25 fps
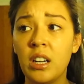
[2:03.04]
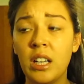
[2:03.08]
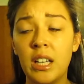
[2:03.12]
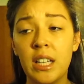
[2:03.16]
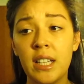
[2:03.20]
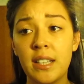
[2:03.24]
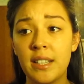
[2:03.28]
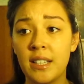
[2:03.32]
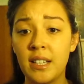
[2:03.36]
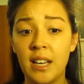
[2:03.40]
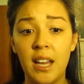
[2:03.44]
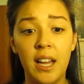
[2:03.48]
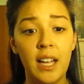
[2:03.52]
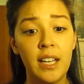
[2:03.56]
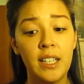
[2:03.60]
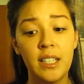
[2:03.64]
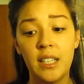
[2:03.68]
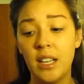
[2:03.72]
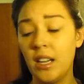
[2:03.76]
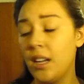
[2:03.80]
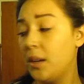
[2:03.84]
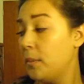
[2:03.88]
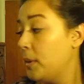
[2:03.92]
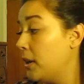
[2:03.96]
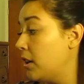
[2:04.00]
It's
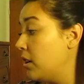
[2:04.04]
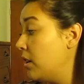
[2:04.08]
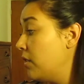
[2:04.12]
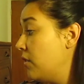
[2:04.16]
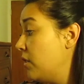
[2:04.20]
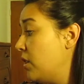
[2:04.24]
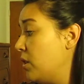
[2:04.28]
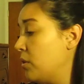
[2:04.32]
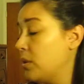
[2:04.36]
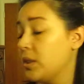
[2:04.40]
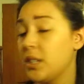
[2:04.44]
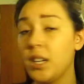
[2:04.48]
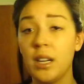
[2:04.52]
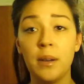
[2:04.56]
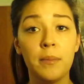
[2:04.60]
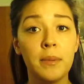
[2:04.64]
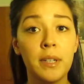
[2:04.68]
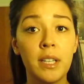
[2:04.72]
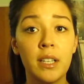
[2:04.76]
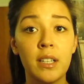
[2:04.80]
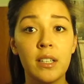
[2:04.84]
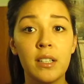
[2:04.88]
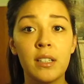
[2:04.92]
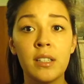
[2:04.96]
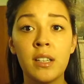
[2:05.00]
nighttime. I don't even know what time it
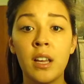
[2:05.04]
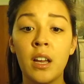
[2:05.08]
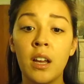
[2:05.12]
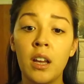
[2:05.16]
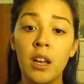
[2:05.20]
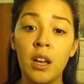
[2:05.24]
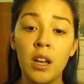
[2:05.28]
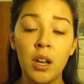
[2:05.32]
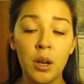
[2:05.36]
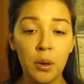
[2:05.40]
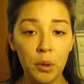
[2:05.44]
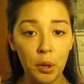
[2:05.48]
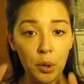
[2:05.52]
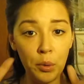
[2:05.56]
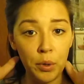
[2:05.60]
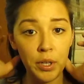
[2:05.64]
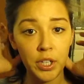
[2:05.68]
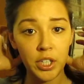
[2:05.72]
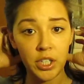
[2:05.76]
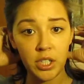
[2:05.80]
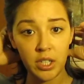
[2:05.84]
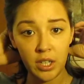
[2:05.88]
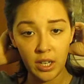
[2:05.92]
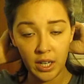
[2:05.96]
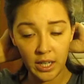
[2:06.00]
is. But we
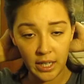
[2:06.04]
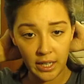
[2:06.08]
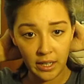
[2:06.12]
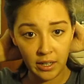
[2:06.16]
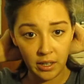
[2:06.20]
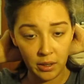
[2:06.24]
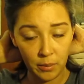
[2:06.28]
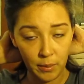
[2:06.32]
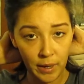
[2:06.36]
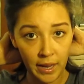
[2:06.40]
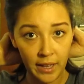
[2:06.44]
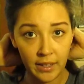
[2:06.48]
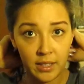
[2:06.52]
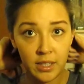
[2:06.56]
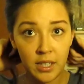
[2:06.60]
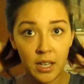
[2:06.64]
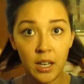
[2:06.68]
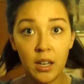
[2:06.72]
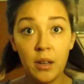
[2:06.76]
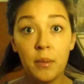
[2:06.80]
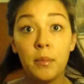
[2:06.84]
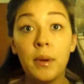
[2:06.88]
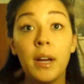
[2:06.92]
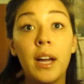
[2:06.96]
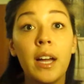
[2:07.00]
just got out of the
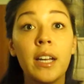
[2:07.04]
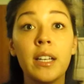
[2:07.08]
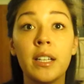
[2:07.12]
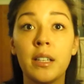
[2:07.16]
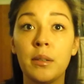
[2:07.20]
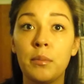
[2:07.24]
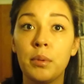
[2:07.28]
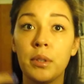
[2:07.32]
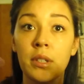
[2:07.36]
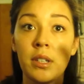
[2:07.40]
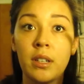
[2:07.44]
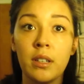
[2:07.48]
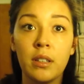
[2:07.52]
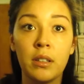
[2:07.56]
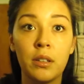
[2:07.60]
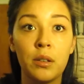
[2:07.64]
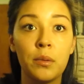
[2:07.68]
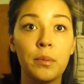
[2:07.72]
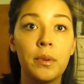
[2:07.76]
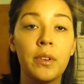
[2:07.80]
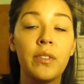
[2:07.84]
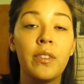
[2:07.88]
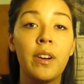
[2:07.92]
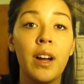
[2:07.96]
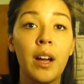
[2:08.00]
bathtub. I did put a little
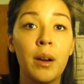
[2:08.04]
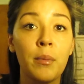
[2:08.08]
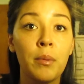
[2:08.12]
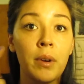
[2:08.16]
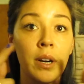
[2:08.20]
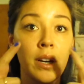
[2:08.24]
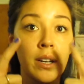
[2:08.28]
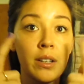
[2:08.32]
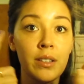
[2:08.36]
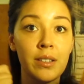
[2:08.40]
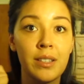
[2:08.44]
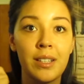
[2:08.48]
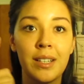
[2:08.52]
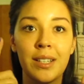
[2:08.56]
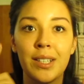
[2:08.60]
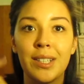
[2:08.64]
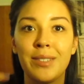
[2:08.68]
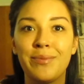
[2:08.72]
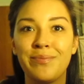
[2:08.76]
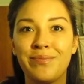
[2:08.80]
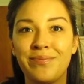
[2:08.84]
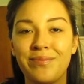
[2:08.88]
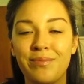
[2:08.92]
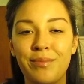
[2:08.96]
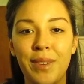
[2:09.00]
bit of eyebrows
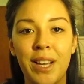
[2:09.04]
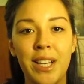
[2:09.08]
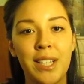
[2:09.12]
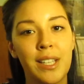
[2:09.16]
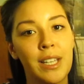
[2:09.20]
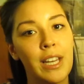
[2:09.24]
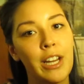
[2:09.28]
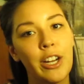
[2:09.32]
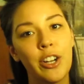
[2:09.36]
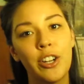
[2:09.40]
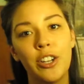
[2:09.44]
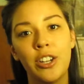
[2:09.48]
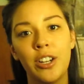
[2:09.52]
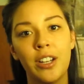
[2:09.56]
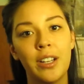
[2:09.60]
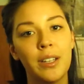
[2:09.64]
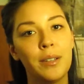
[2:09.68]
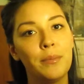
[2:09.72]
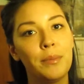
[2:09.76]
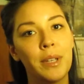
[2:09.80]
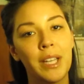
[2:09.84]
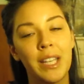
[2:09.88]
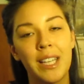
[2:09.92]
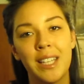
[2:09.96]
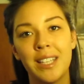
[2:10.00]
and mascara on
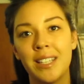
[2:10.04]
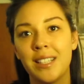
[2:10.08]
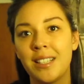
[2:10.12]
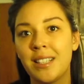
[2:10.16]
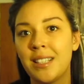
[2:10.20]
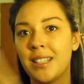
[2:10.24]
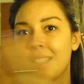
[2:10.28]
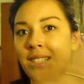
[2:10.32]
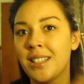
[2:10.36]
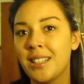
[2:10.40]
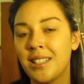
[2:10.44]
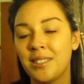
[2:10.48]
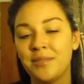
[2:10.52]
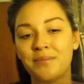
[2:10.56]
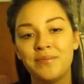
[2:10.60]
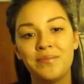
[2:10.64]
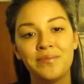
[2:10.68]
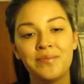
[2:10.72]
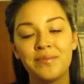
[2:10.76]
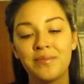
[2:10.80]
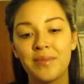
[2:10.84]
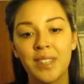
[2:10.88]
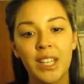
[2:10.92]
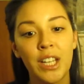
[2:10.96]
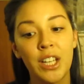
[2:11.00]
because
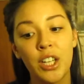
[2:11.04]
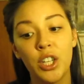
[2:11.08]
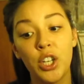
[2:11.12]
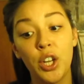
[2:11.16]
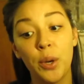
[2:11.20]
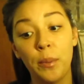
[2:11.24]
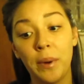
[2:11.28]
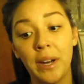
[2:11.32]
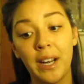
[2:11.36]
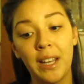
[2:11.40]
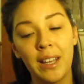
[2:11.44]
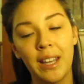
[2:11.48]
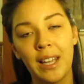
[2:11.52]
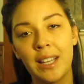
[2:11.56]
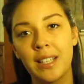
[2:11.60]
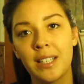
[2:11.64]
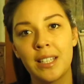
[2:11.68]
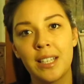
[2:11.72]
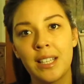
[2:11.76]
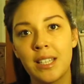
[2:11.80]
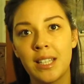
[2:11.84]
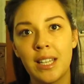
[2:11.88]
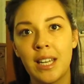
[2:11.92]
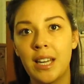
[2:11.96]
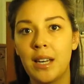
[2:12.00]
nobody likes to
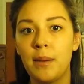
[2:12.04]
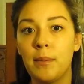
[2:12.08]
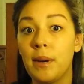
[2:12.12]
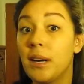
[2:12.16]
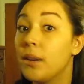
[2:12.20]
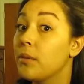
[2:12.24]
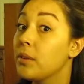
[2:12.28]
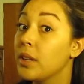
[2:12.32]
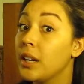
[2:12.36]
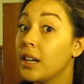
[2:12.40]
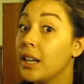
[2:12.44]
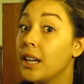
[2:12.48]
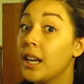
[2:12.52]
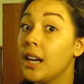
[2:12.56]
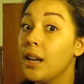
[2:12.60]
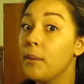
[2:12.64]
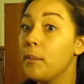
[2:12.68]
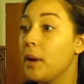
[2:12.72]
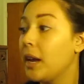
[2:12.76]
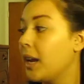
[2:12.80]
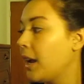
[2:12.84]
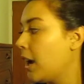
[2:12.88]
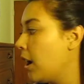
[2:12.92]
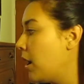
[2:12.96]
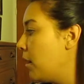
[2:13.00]
see anybody without any eye
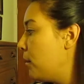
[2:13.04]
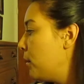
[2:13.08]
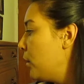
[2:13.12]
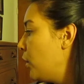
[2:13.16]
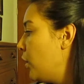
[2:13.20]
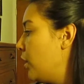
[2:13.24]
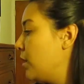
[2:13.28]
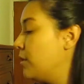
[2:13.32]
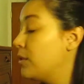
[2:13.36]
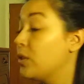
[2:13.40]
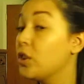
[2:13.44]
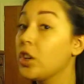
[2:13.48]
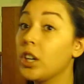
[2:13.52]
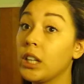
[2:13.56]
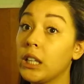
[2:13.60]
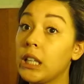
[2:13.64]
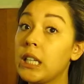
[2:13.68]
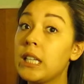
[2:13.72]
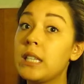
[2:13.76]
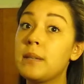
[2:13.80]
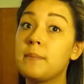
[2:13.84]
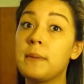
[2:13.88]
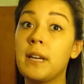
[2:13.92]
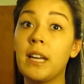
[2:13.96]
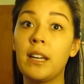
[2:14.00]
makeup on, or at
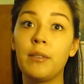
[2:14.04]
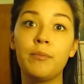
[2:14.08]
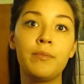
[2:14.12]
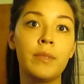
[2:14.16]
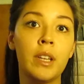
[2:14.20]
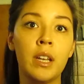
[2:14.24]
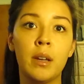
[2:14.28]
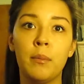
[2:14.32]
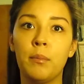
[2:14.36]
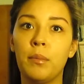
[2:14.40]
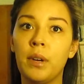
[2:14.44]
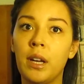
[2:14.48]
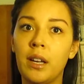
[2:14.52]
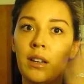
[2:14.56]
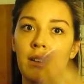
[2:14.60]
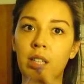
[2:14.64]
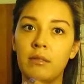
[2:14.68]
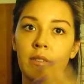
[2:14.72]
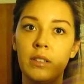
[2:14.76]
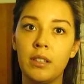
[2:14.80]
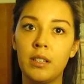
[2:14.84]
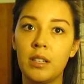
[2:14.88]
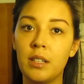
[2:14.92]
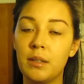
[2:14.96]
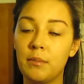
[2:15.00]
least me. But
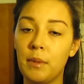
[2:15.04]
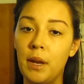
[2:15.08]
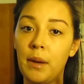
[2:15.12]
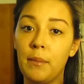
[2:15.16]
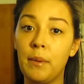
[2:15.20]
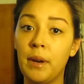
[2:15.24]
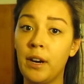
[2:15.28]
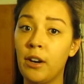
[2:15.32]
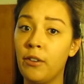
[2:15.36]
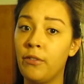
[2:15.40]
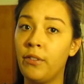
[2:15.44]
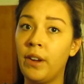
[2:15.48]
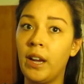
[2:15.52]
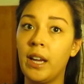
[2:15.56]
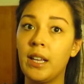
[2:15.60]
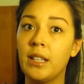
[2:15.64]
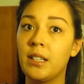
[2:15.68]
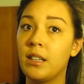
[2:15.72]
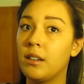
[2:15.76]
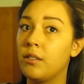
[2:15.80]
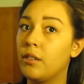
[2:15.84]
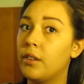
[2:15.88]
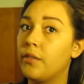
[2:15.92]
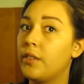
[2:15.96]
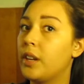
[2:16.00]
this is my bare face. I
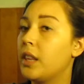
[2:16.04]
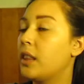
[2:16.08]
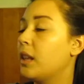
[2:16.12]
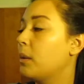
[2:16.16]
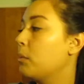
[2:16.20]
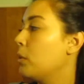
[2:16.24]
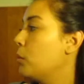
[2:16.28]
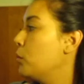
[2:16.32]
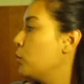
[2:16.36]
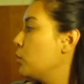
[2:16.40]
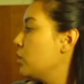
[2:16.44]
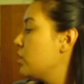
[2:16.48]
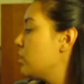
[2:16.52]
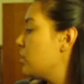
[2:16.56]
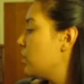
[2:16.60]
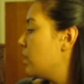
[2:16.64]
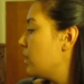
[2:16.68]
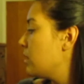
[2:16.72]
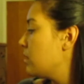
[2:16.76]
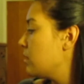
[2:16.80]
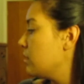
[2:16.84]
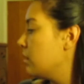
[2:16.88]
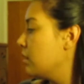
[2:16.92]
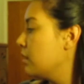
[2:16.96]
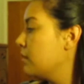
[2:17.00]
don't have anything but
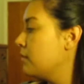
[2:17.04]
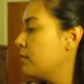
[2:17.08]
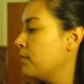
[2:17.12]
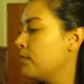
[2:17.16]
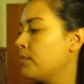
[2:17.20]
moisturizer on.